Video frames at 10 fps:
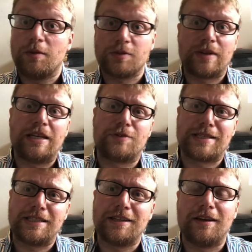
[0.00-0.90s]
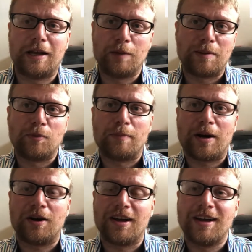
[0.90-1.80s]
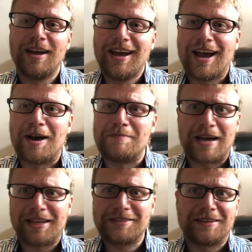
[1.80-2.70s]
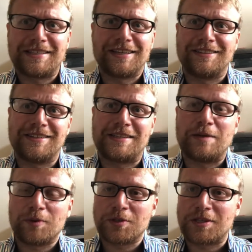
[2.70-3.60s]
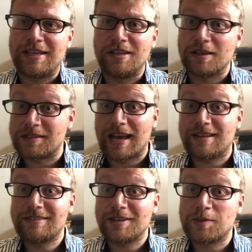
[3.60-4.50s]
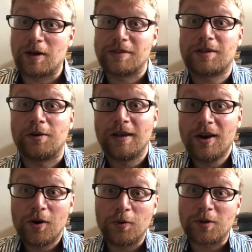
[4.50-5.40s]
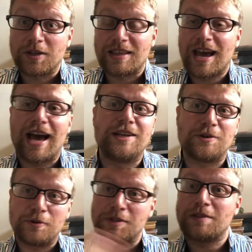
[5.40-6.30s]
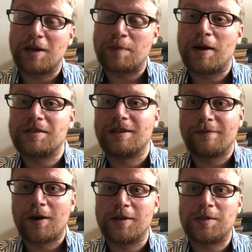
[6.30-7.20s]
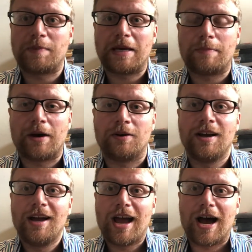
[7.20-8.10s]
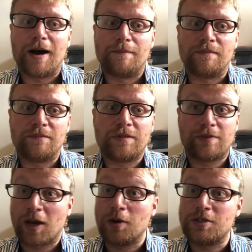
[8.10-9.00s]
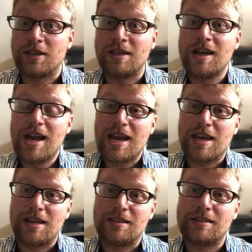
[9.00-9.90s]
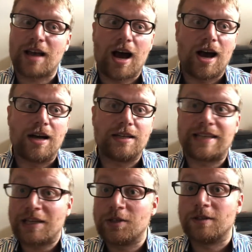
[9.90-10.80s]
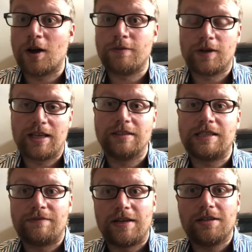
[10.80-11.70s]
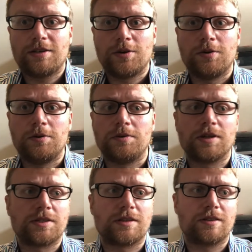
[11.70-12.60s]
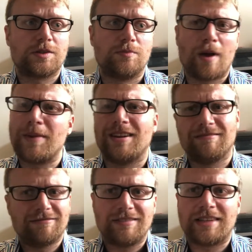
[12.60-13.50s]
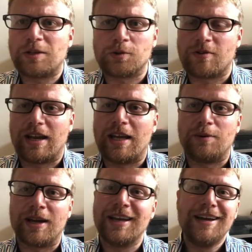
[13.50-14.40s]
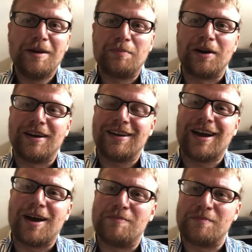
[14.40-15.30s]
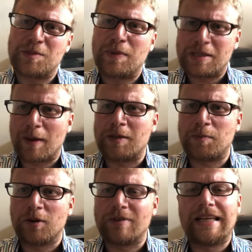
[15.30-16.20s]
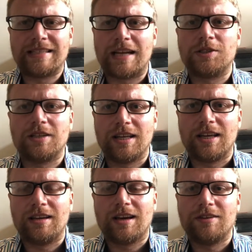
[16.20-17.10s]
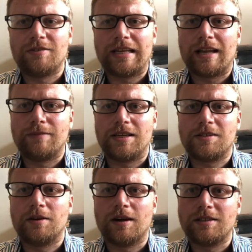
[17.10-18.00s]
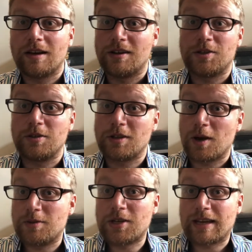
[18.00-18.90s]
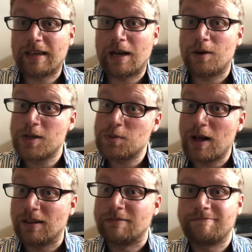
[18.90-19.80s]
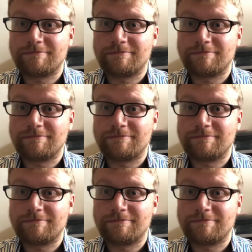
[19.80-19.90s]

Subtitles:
It's really interesting to learn a little bit more about her, and exciting to see what she does next as well. So all good there. And also the other person I've heard speak about Vivek OG is Daniel over at Guilty Feet, who does some, I mean, Daniel's great anyway, but speaks about this book really intelligently and really cleverly. So I'd urge you to go and check that out as well.